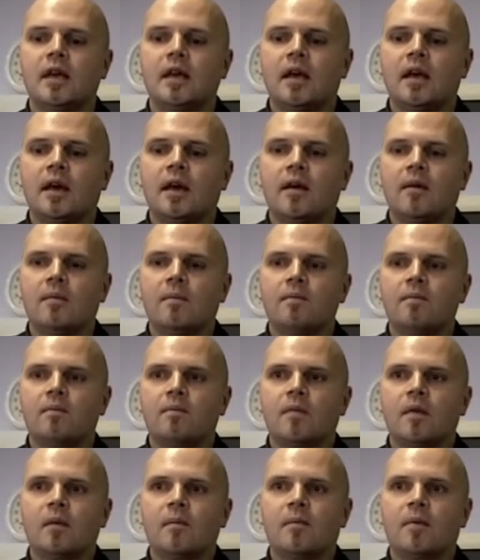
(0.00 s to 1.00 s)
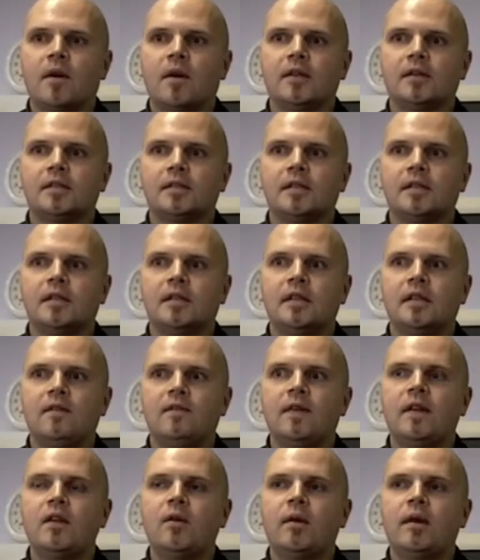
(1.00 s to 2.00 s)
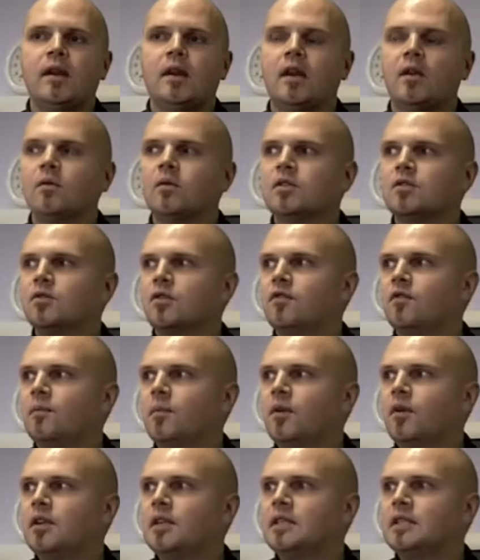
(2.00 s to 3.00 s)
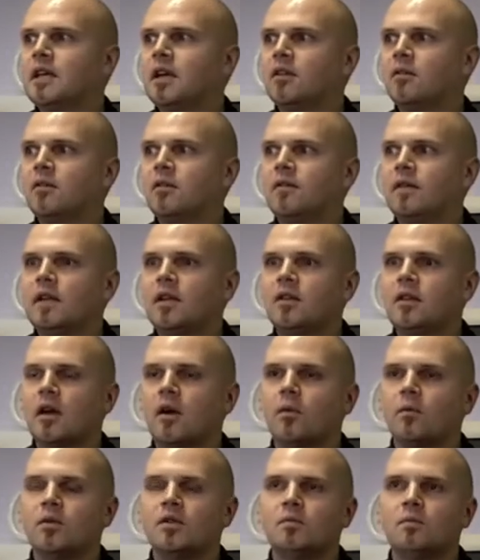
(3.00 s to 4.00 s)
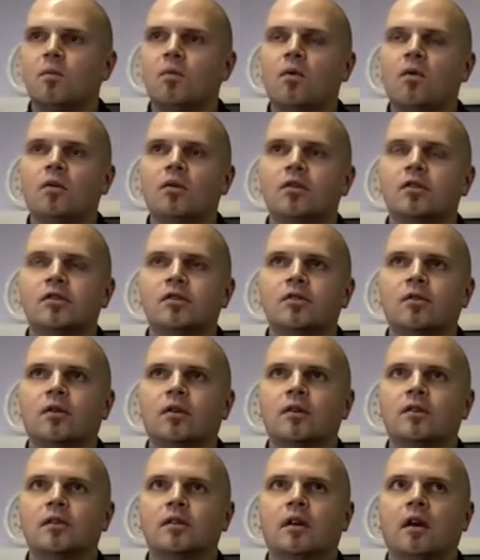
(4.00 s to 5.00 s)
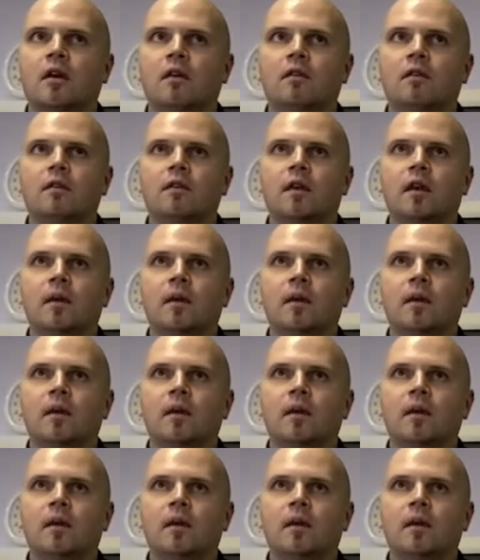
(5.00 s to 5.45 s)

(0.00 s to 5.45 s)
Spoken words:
But the video editing was sort of putting together a video that was more sort of